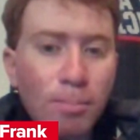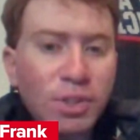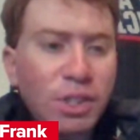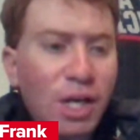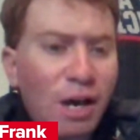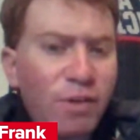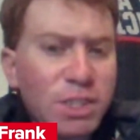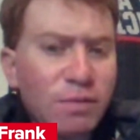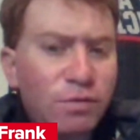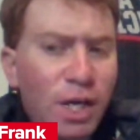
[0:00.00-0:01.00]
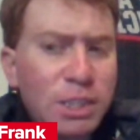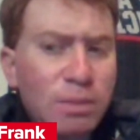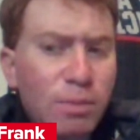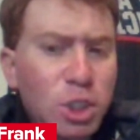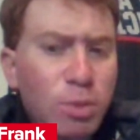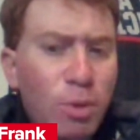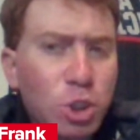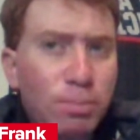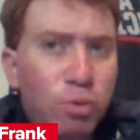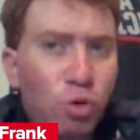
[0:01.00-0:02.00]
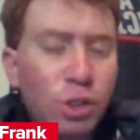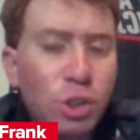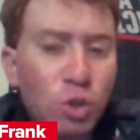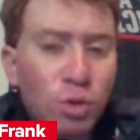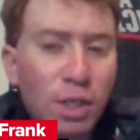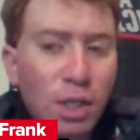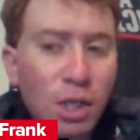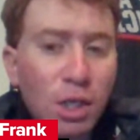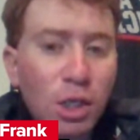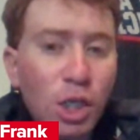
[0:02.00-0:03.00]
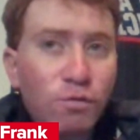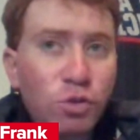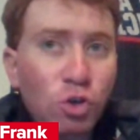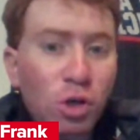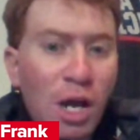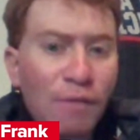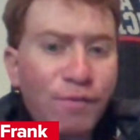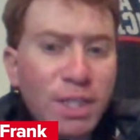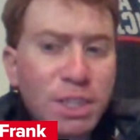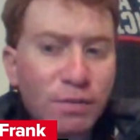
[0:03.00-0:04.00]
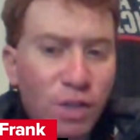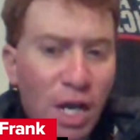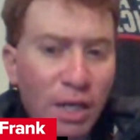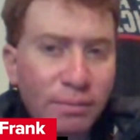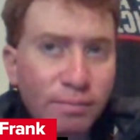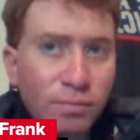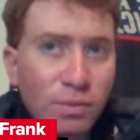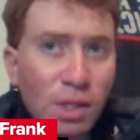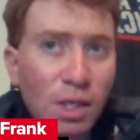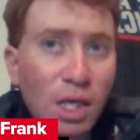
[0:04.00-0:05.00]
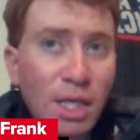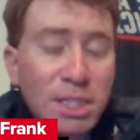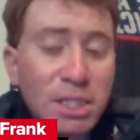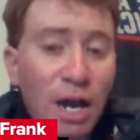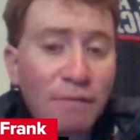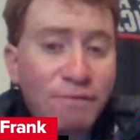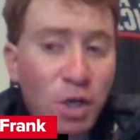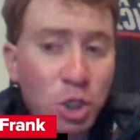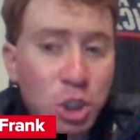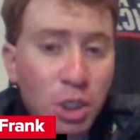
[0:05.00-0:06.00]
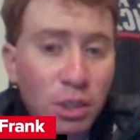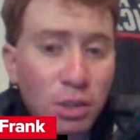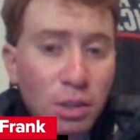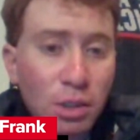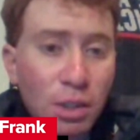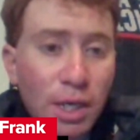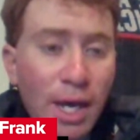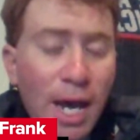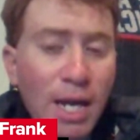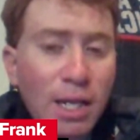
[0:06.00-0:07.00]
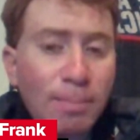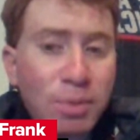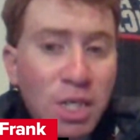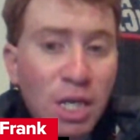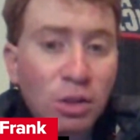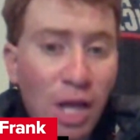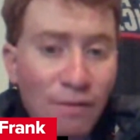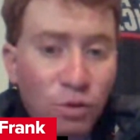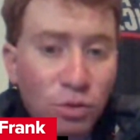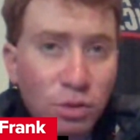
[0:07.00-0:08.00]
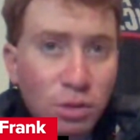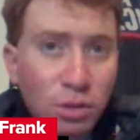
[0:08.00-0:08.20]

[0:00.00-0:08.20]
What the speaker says: But the offensive line, to me, is the most important unit. If your offensive line is not functioning at a peak level,